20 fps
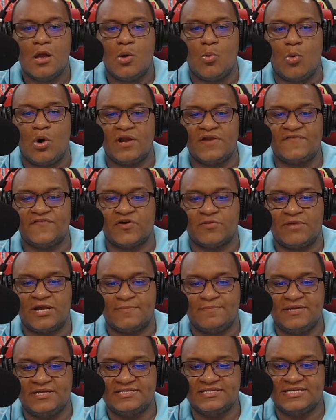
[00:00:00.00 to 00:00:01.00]
One firm
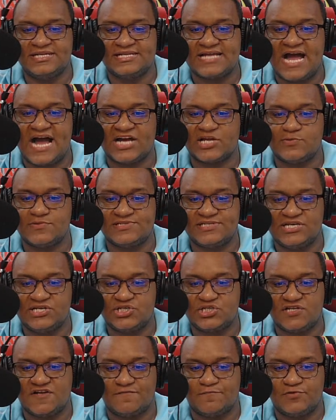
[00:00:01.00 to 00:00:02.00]
admitted its
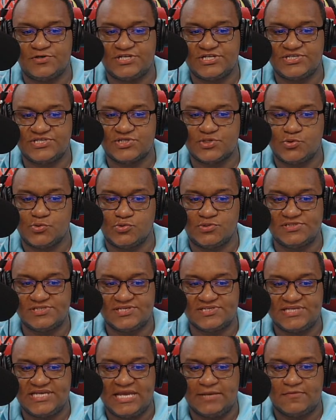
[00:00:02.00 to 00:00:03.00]
accusation of British schools
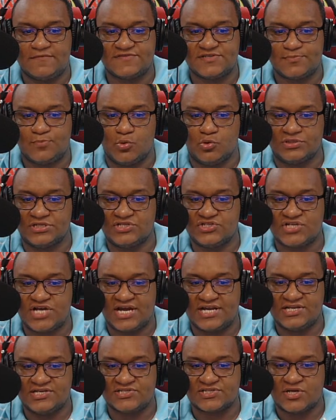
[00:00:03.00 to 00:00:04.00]
is aimed at supporting
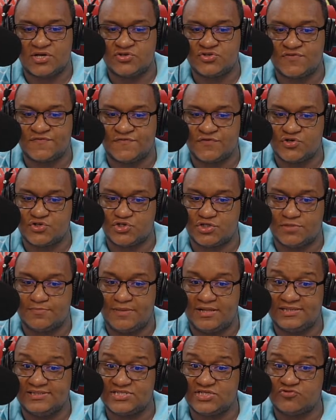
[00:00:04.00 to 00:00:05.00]
China's controversial
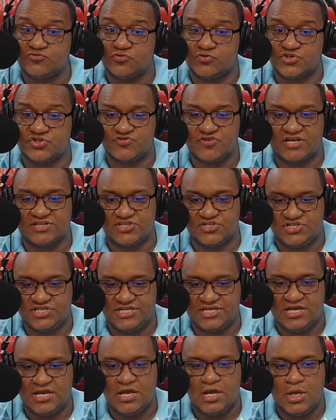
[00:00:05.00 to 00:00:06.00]
Belt and Road
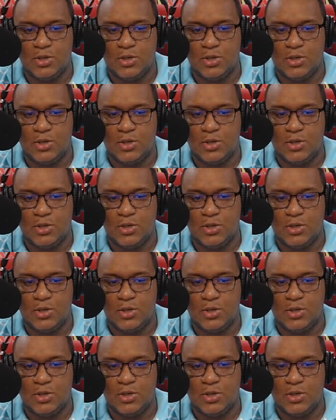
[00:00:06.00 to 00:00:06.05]
strategy,